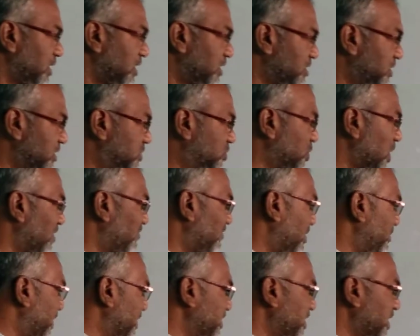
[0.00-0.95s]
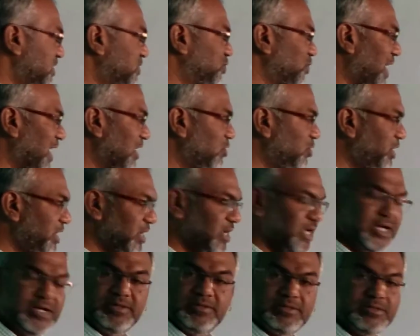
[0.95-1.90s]
d square y by dx value
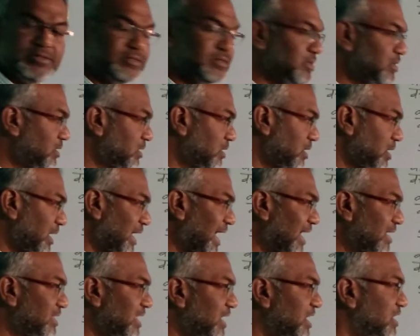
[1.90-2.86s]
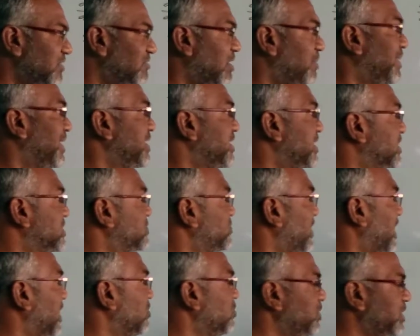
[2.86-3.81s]
here and then dy by dx
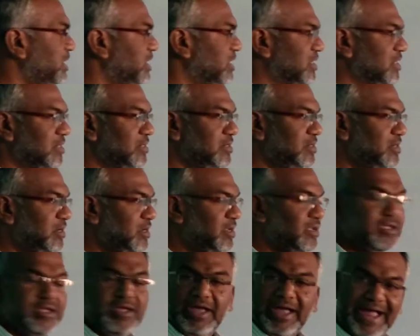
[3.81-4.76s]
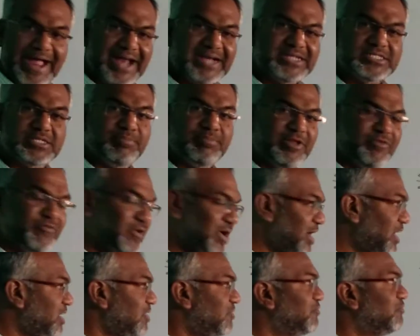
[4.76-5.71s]
value here and
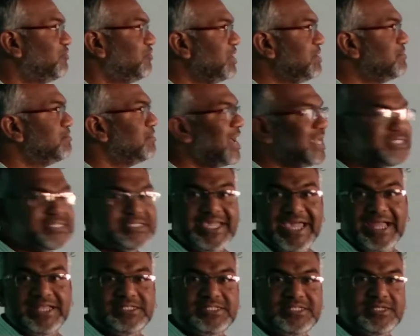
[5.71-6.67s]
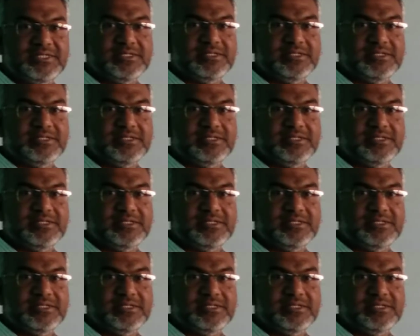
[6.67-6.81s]
simplify, we must get